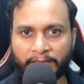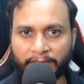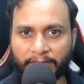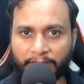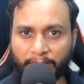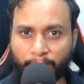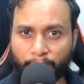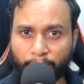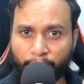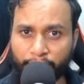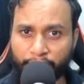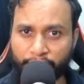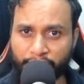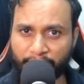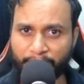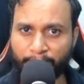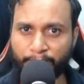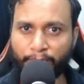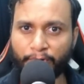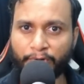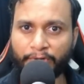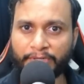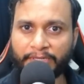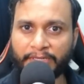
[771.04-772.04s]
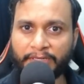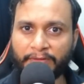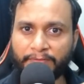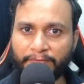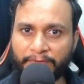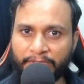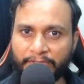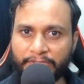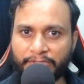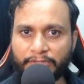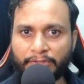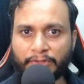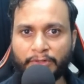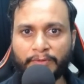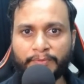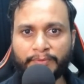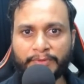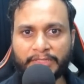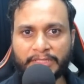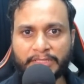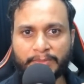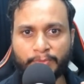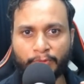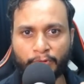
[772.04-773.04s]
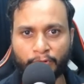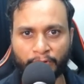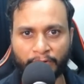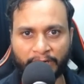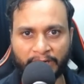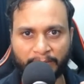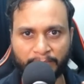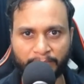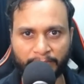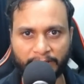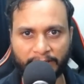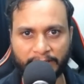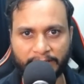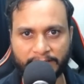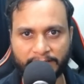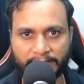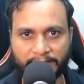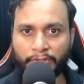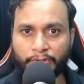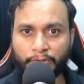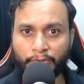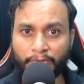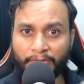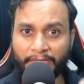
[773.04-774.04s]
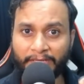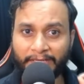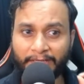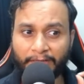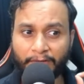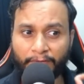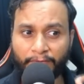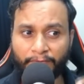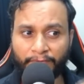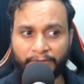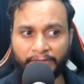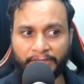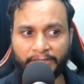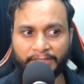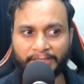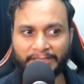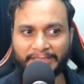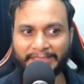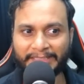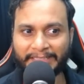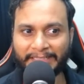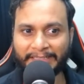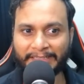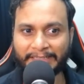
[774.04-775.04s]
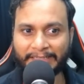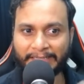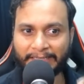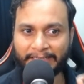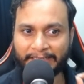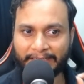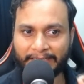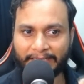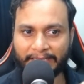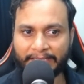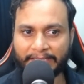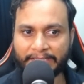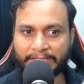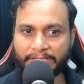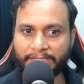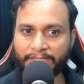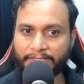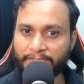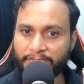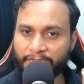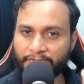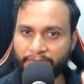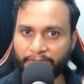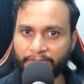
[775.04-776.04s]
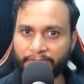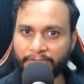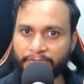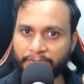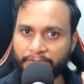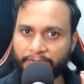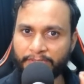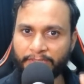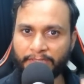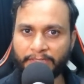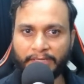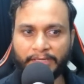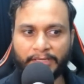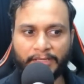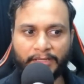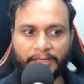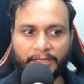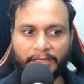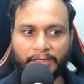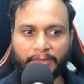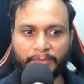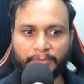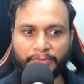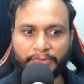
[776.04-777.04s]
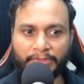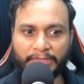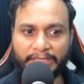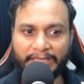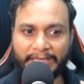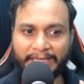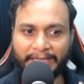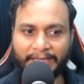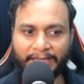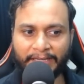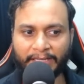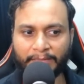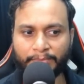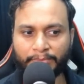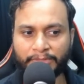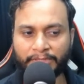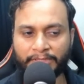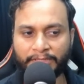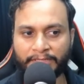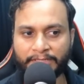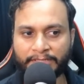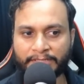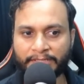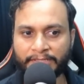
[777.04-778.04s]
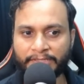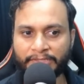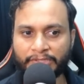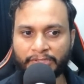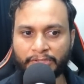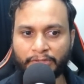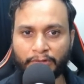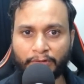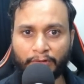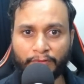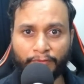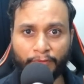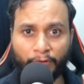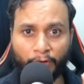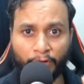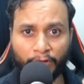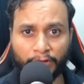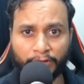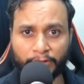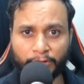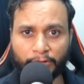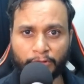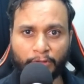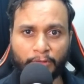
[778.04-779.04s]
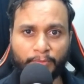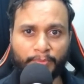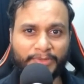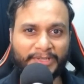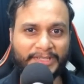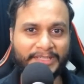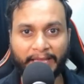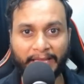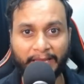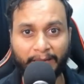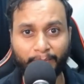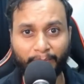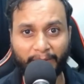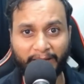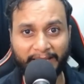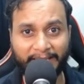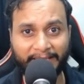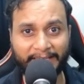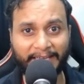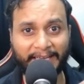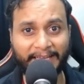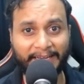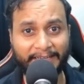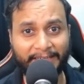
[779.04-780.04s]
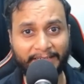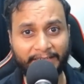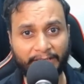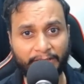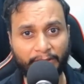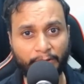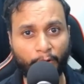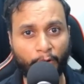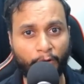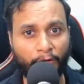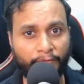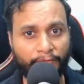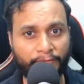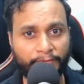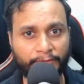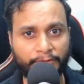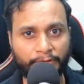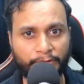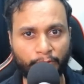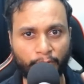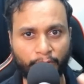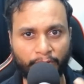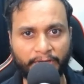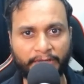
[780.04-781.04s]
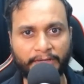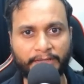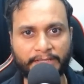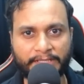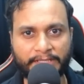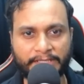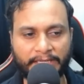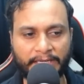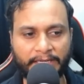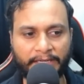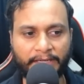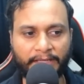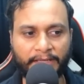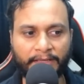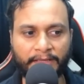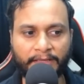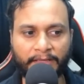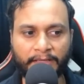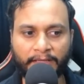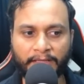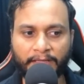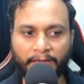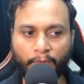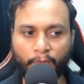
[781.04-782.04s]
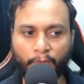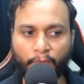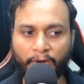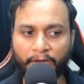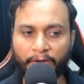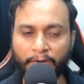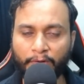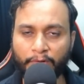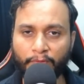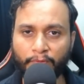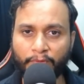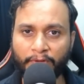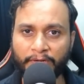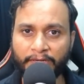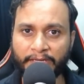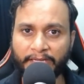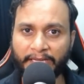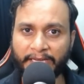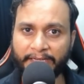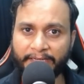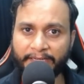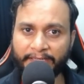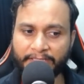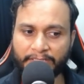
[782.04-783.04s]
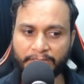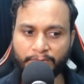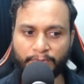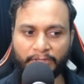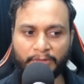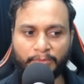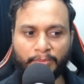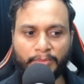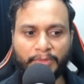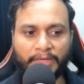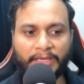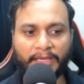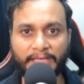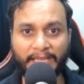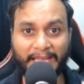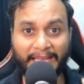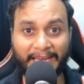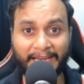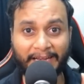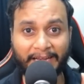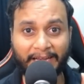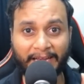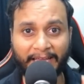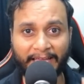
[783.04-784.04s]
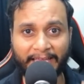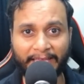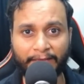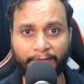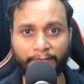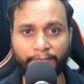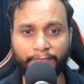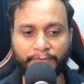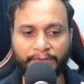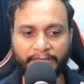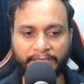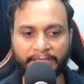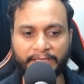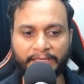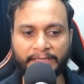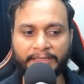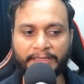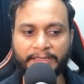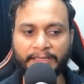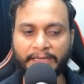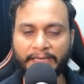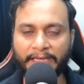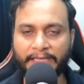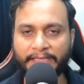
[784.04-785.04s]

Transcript: The most important feature of this program is you get a filtered and condensed structured curriculum, in-depth discussion of all the topics, and my guarantee of your understanding, one-on-one guidance with me, and live weekend